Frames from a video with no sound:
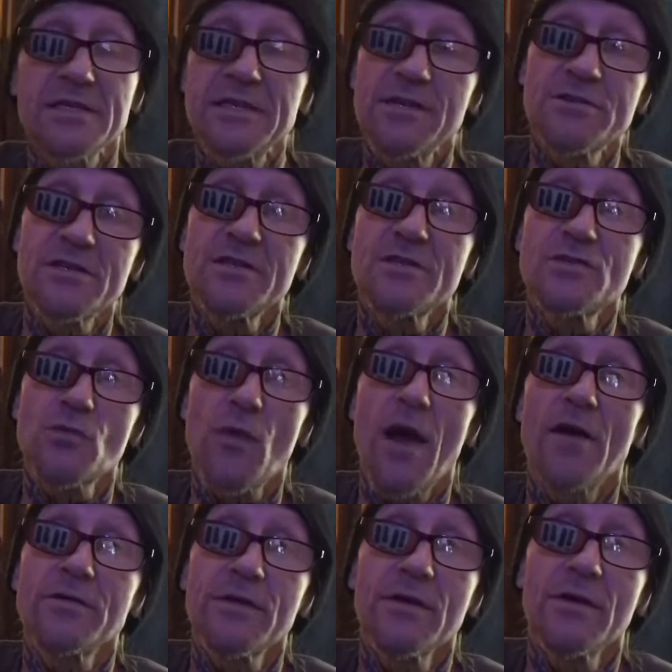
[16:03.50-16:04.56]
senior citizens
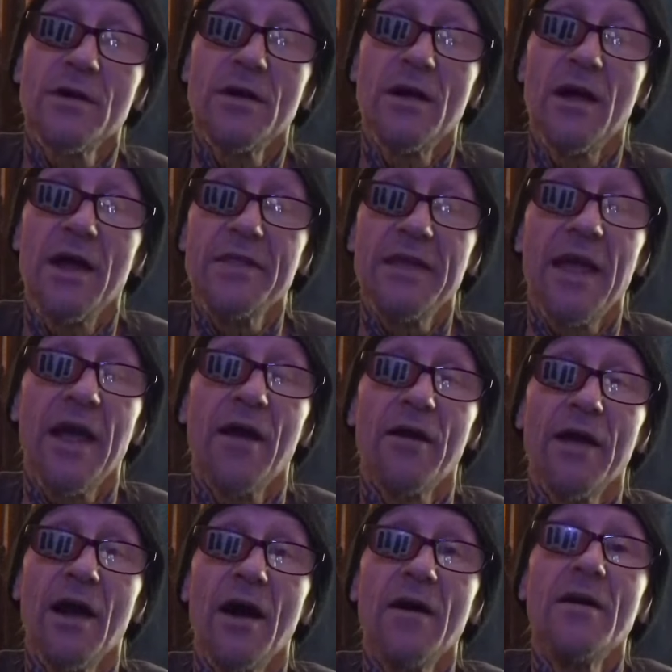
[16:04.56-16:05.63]
around in the
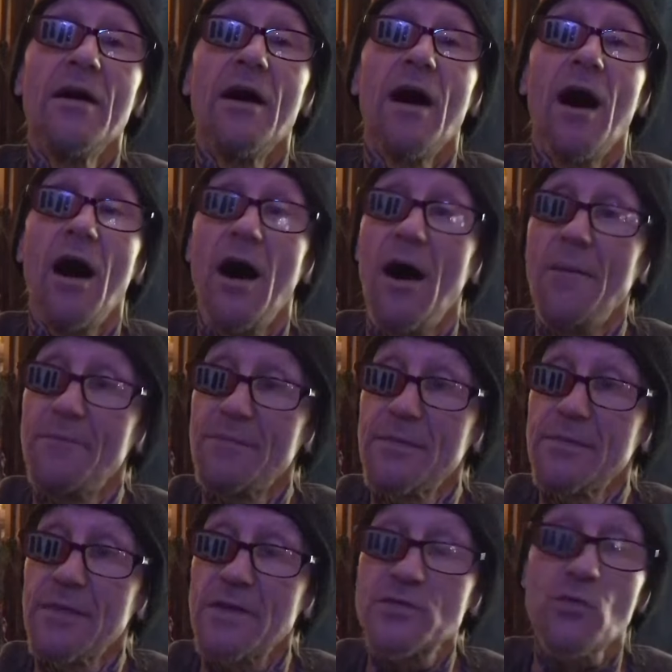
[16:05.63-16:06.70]
area. Um,
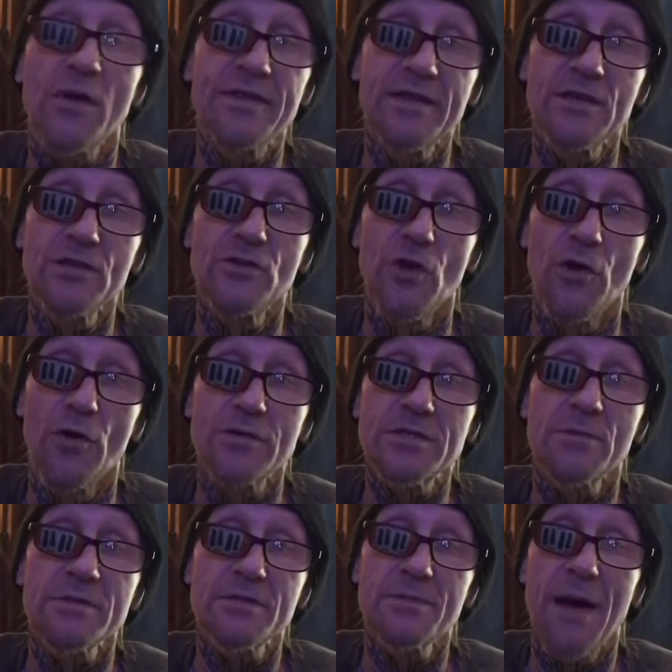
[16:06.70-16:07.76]
it's the right thing to do.
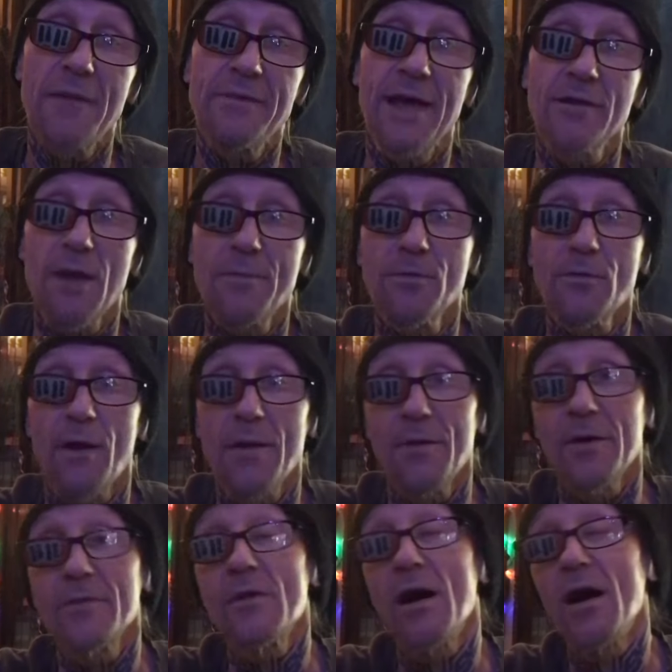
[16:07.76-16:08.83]
Someone's mom, dad, grandpa,
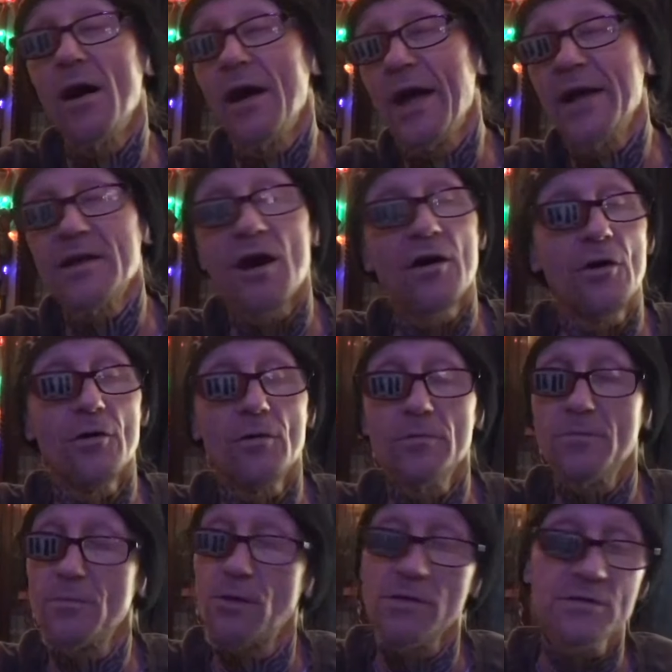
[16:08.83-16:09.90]
grandma, uh, aunt, uncle,
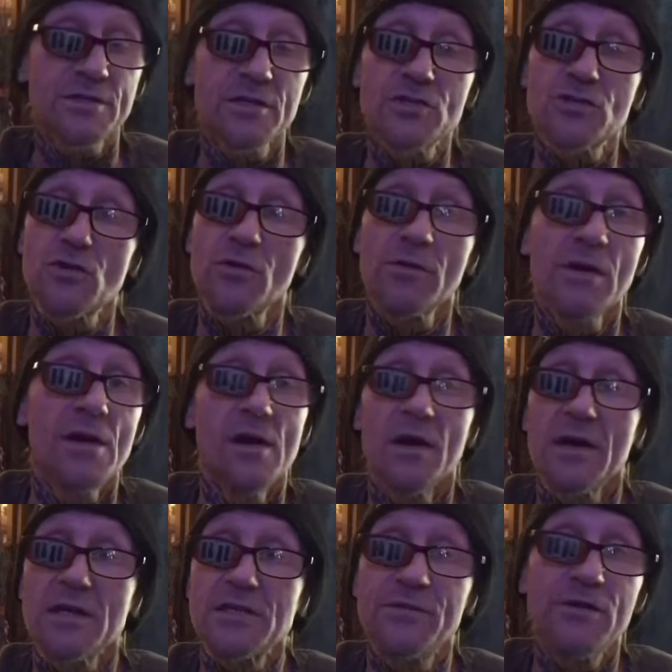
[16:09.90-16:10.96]
brother, sister.
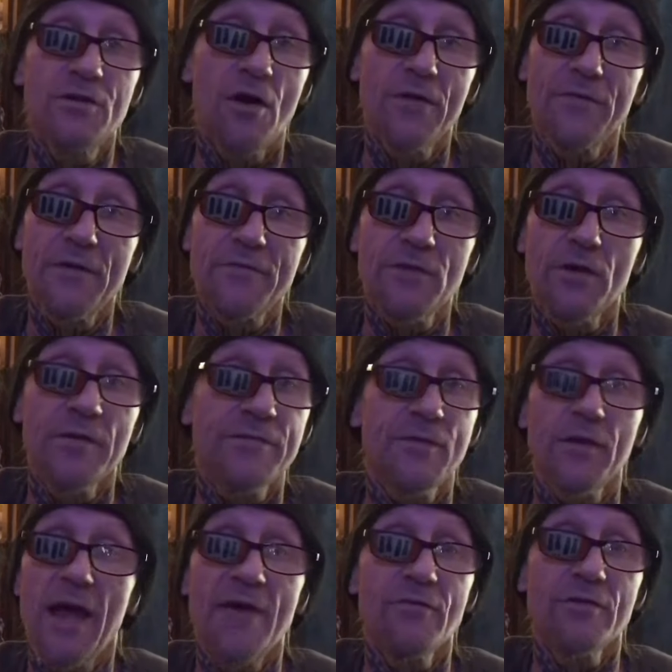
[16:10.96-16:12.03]
If you don't, if, if, if
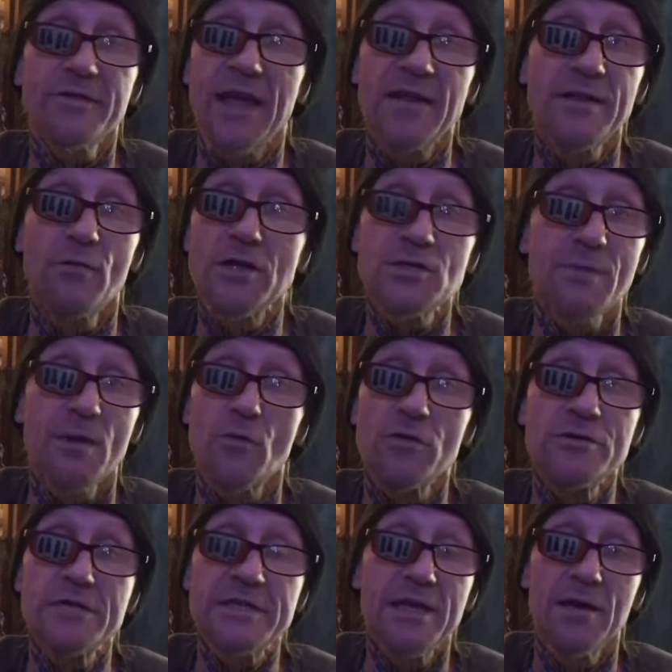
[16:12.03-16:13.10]
they have a daily regiment
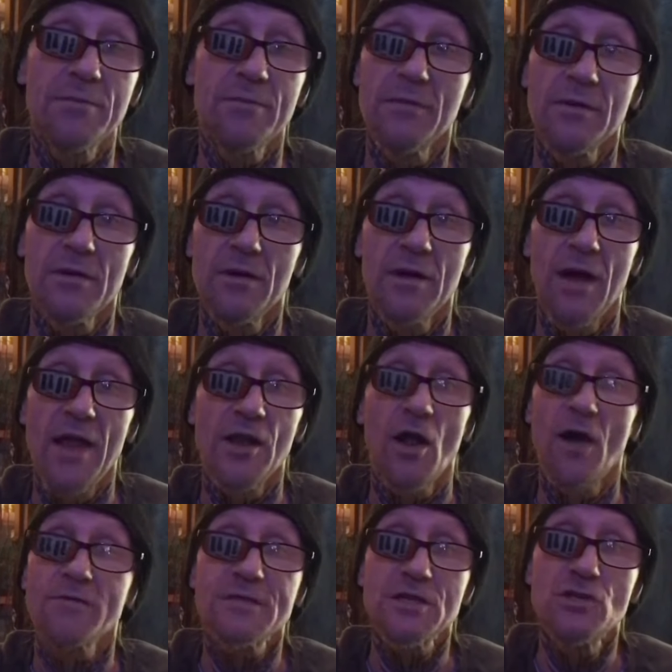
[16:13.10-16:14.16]
where you see them, and then
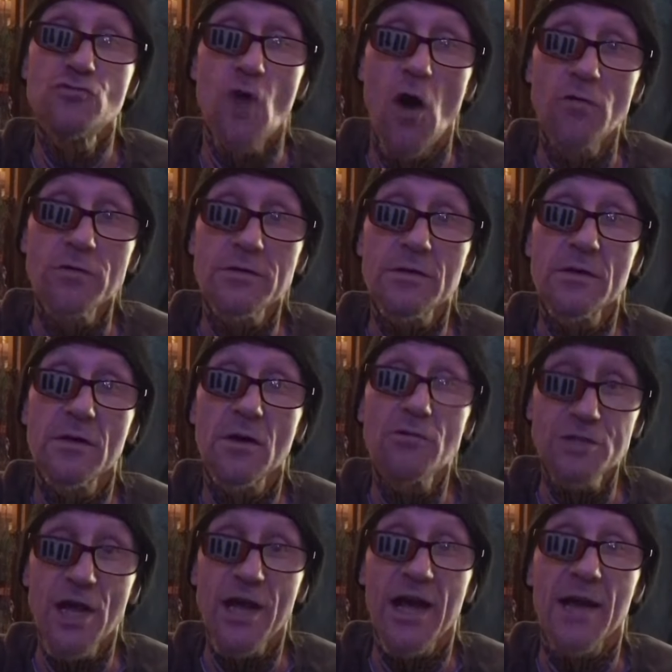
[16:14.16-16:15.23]
all of a sudden you don't,
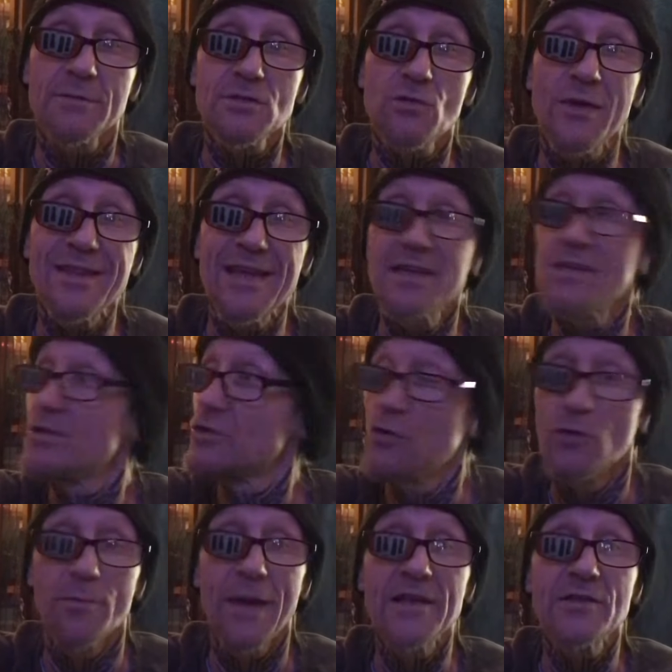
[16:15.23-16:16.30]
go check on them. It's the right thing to
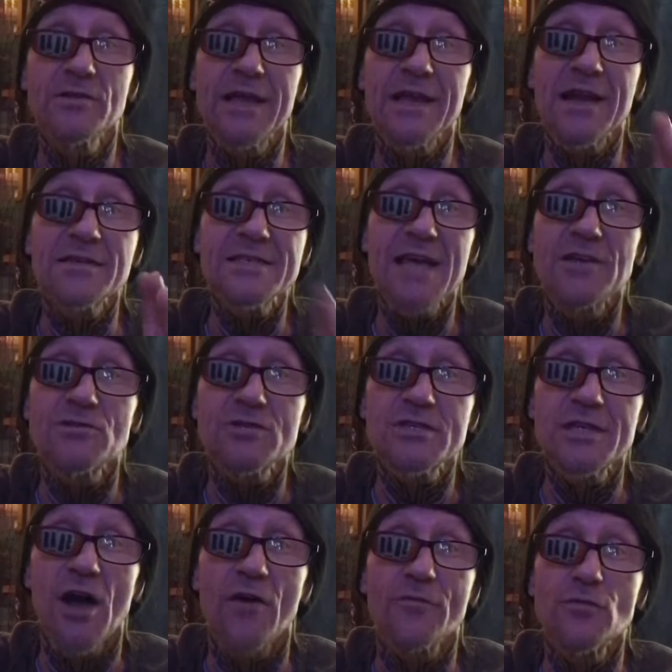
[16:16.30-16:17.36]
do, man. Get outside
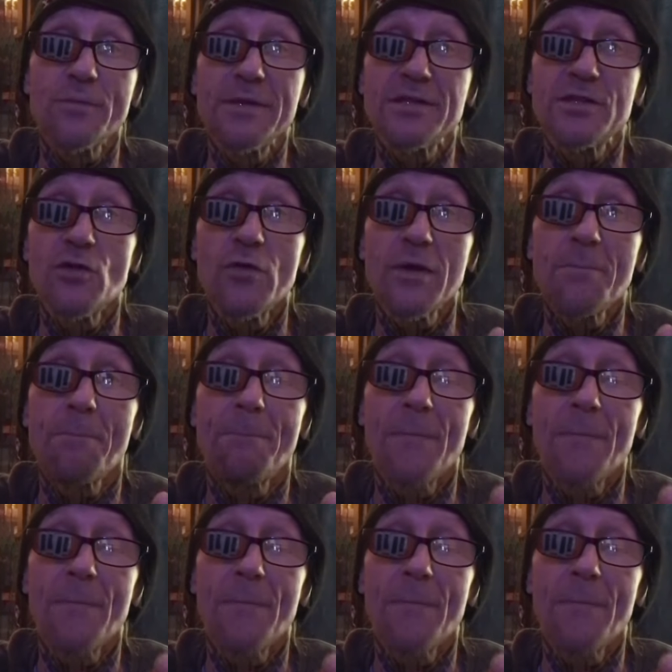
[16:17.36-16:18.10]
yourself. You'll be doing